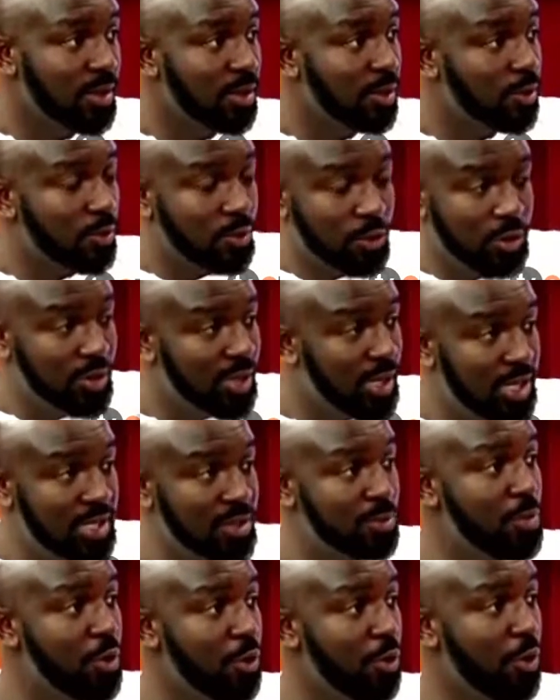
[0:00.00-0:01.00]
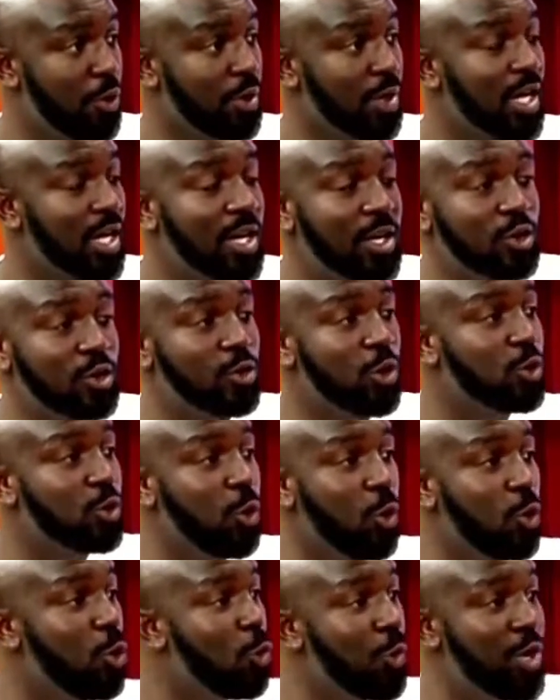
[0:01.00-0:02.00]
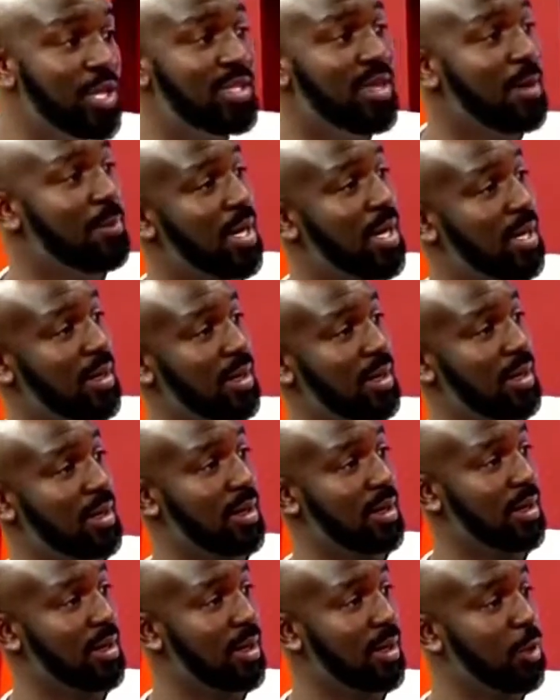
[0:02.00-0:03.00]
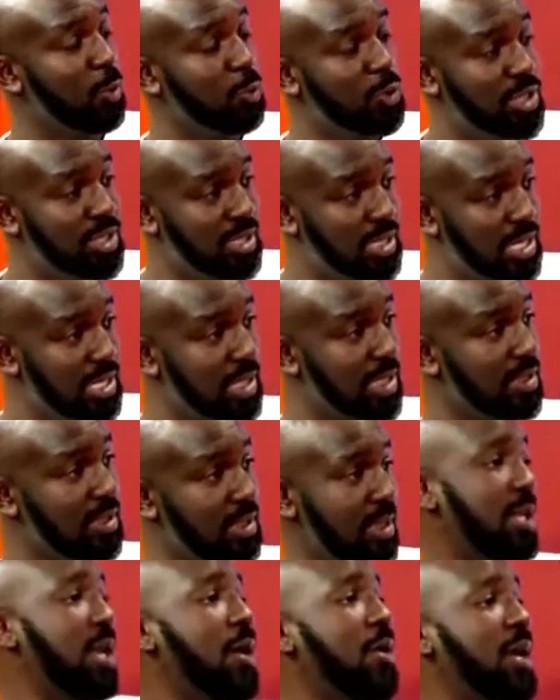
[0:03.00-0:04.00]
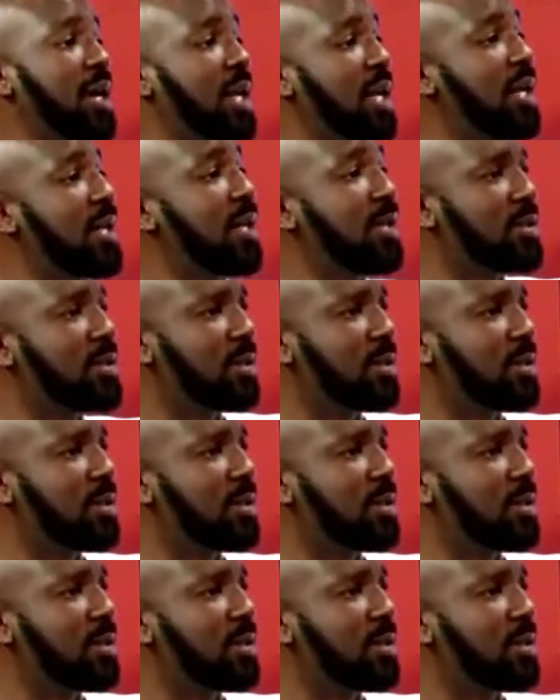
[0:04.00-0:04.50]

Don't get me wrong. It is not always the man. We see it in our clinics.